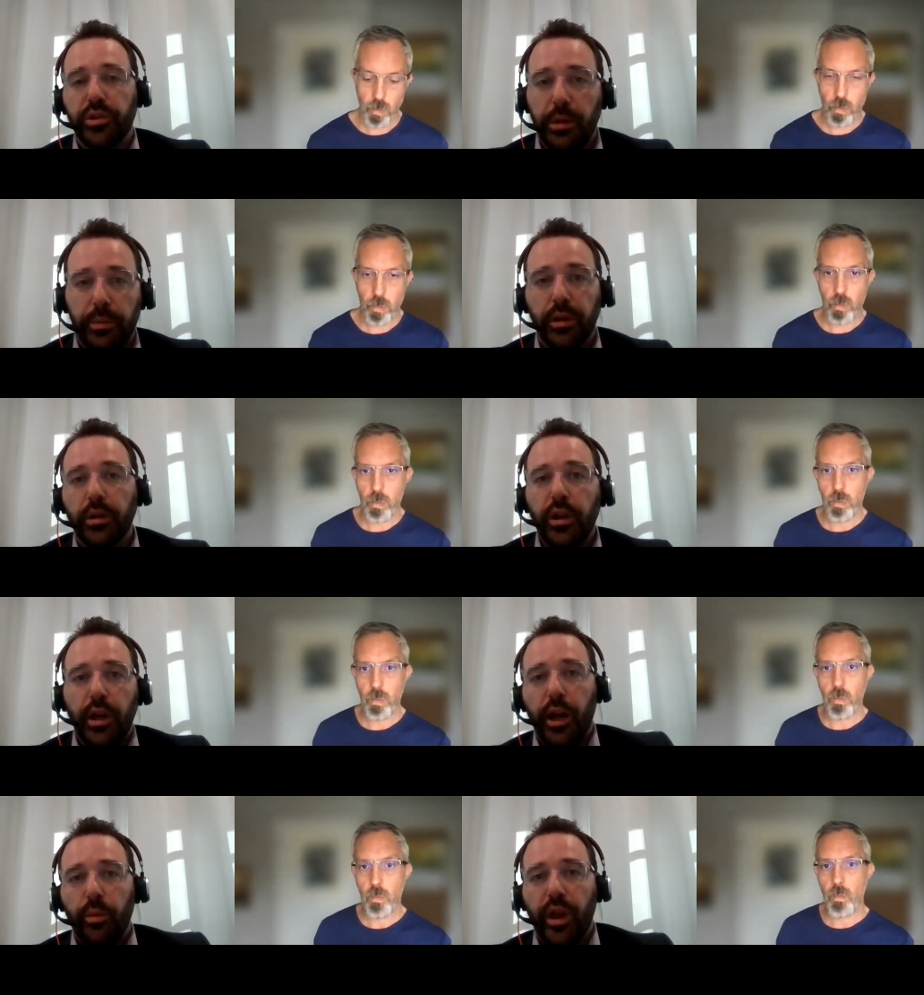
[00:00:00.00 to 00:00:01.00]
Speaker 1: them and
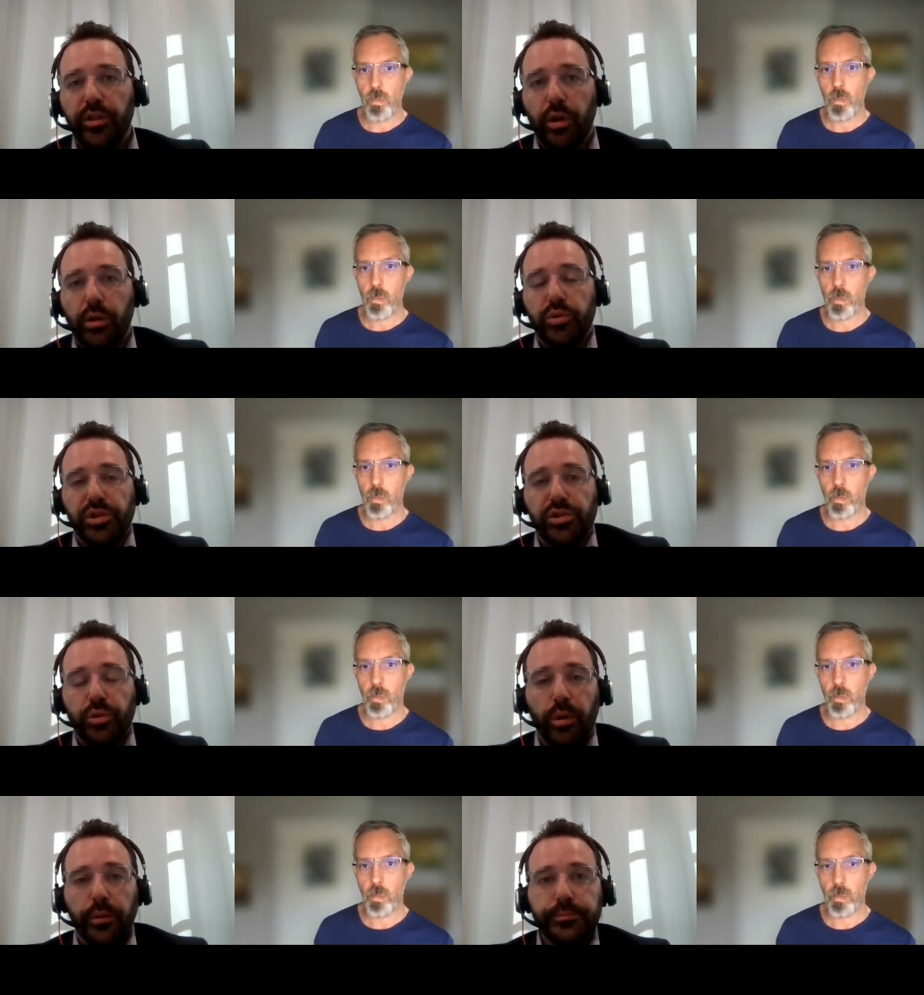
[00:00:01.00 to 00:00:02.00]
and, and their closest
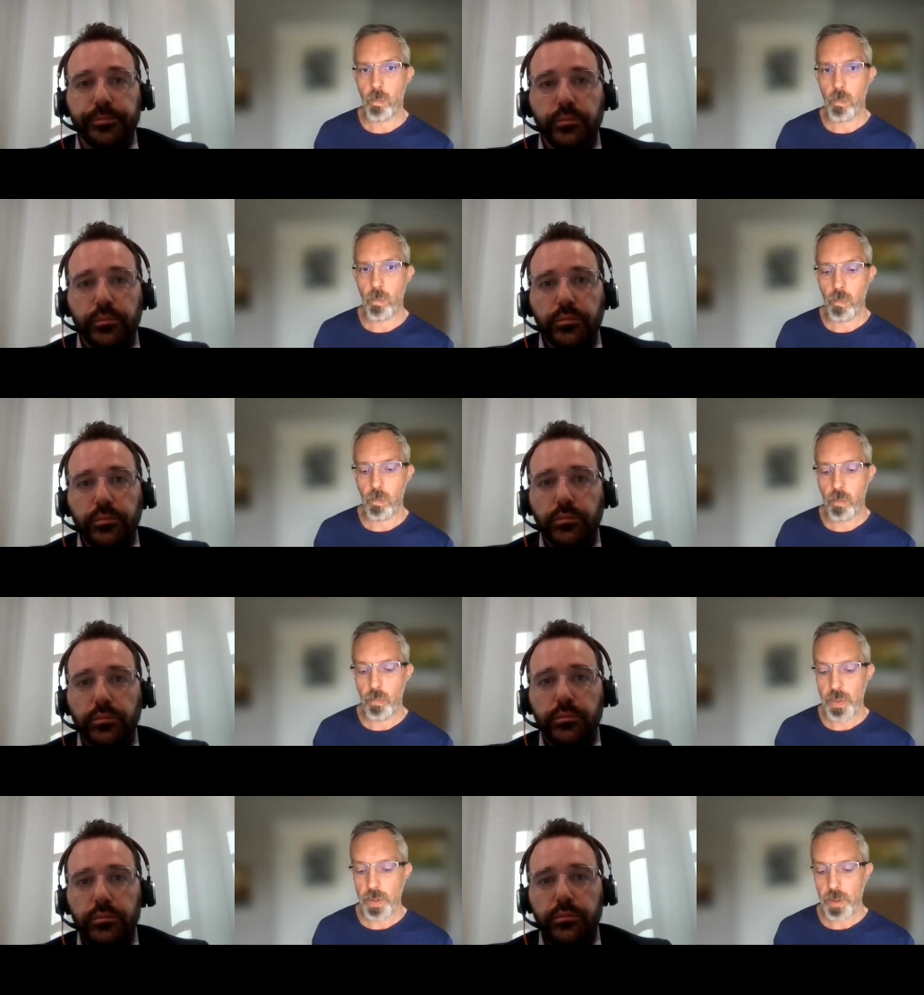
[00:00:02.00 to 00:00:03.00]
store.
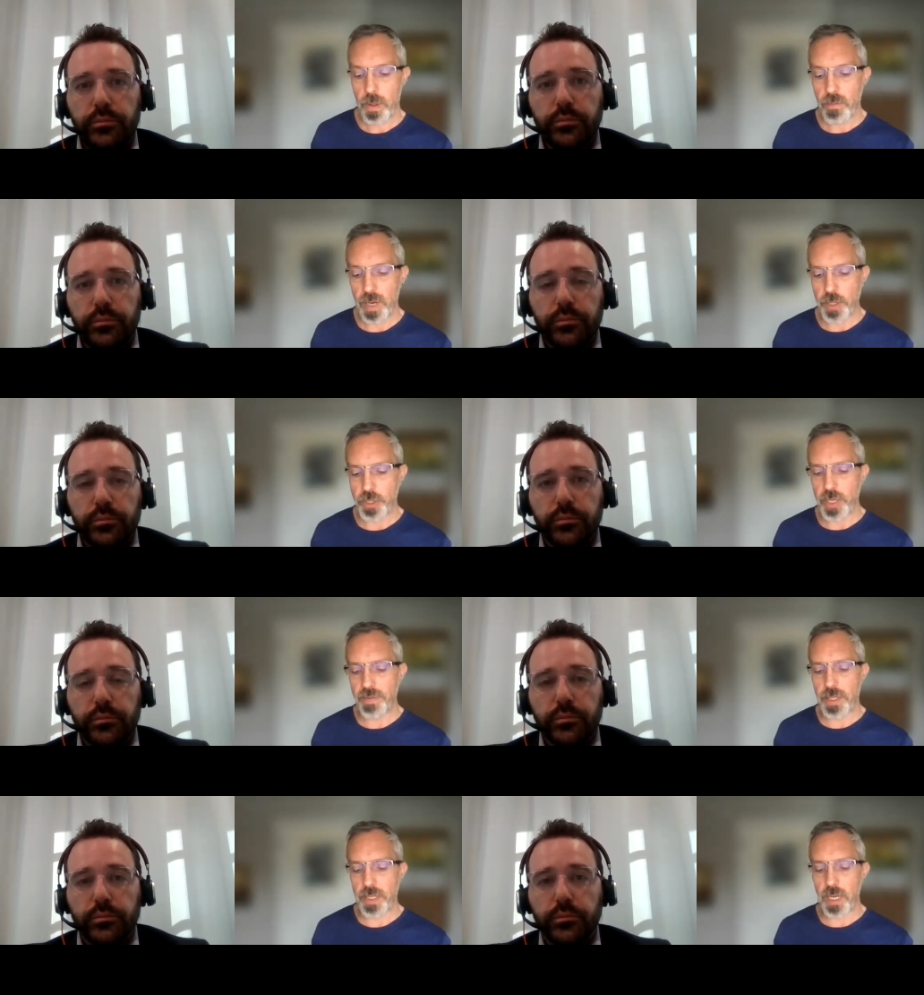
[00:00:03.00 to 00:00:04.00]
Speaker 2: Vahan, do you have
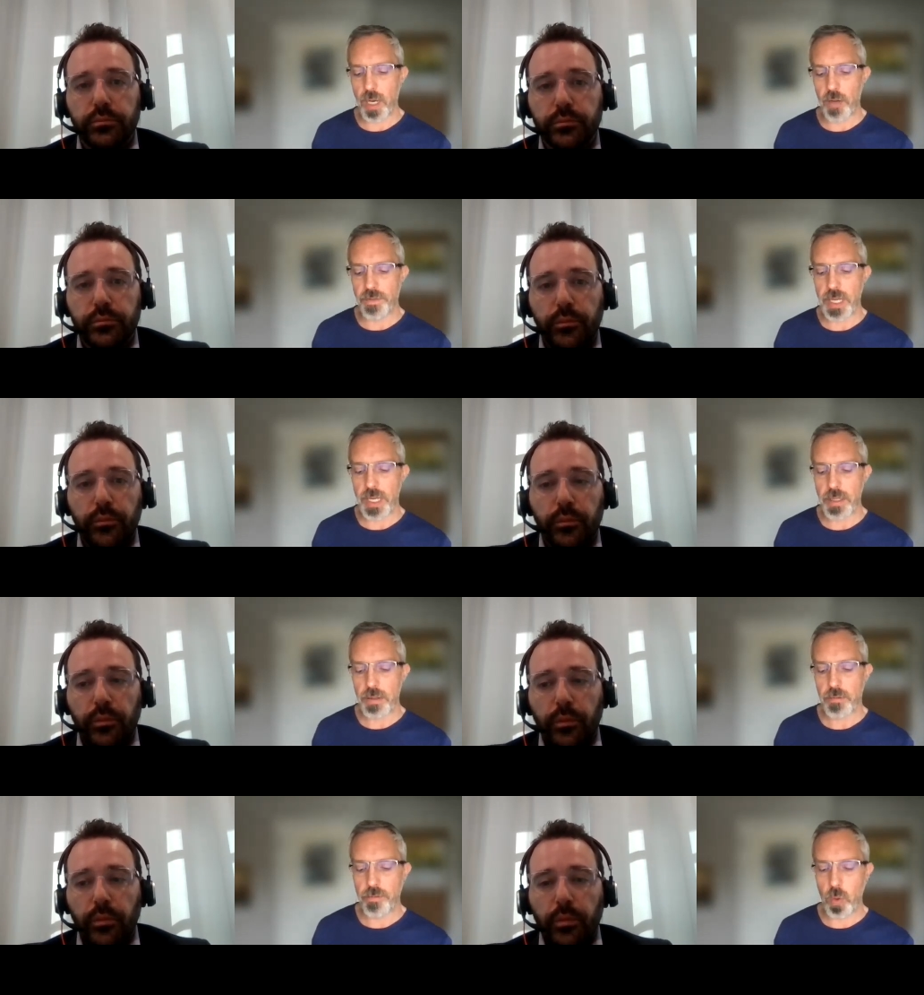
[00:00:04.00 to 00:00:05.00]
a cutoff date
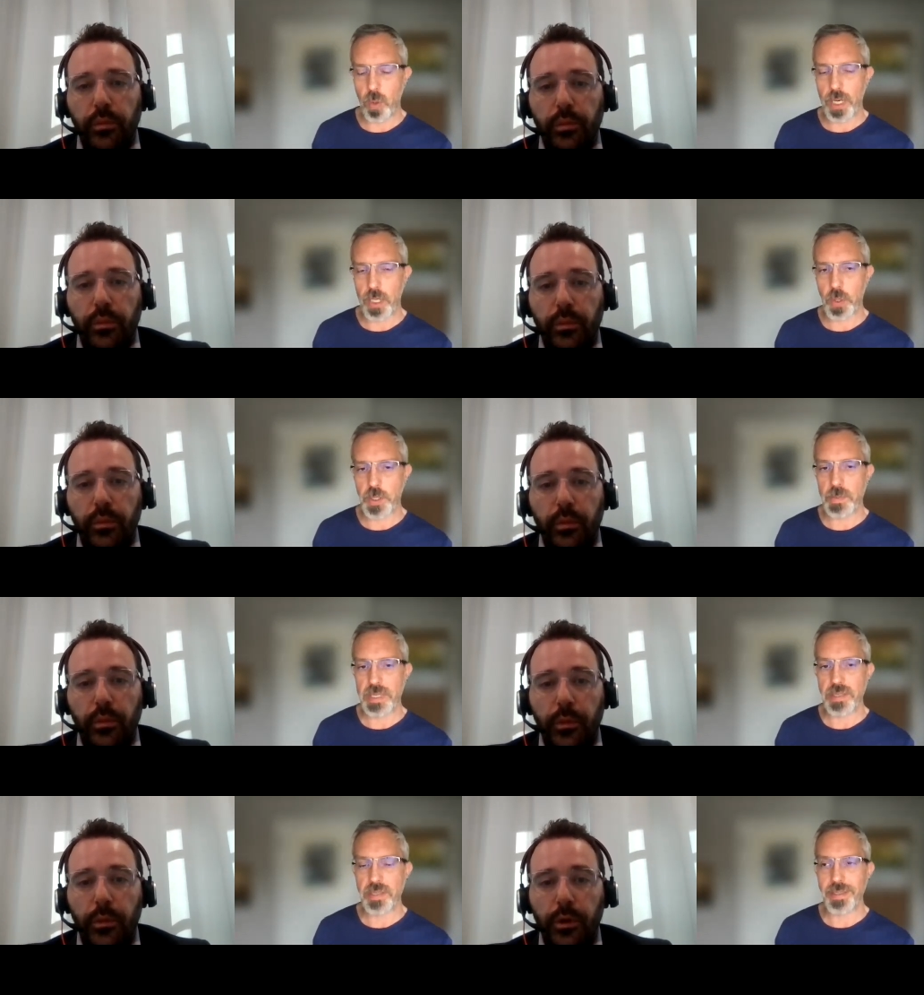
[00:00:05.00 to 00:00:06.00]
for uh,
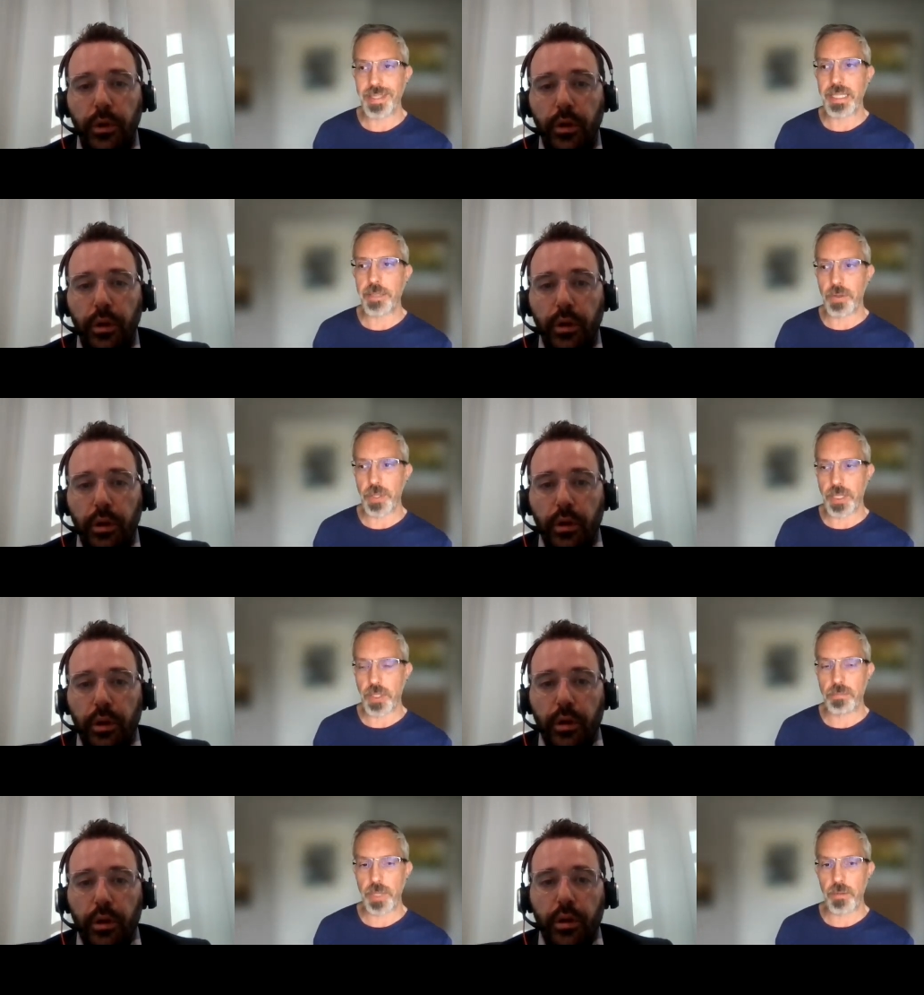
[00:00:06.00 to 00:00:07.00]
Christmas delivery,
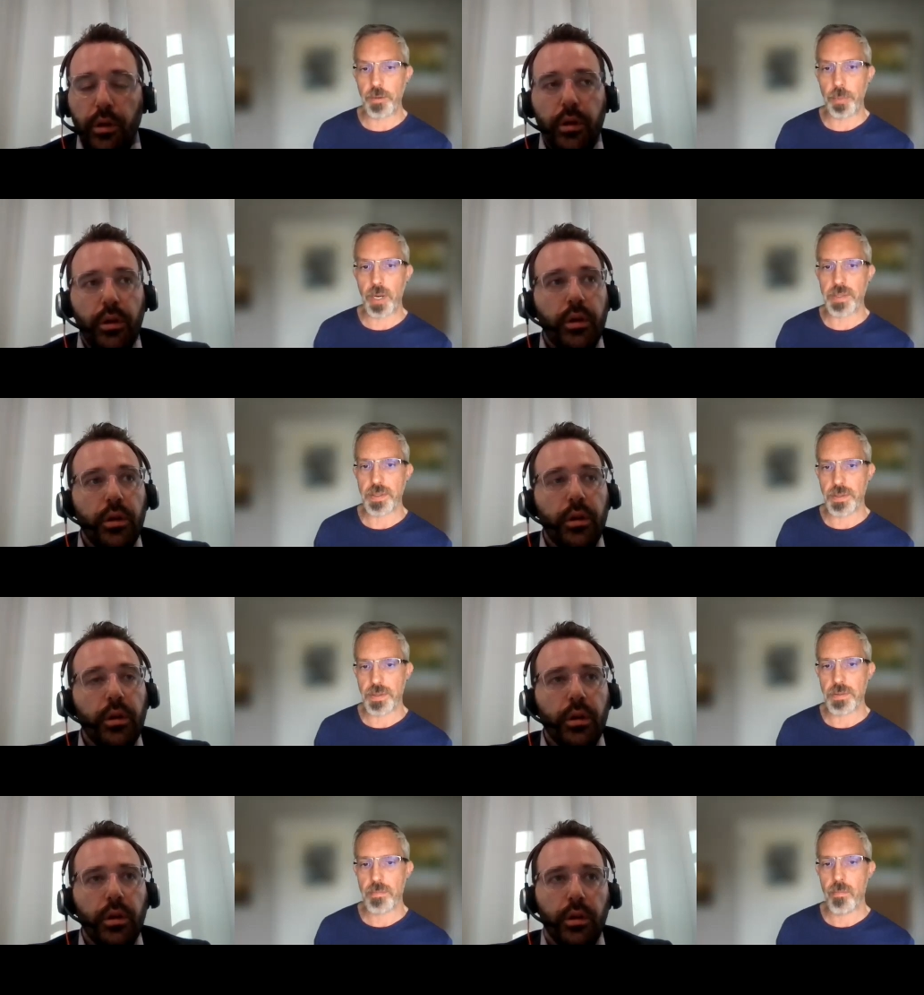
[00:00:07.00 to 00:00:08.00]
you know, for presents?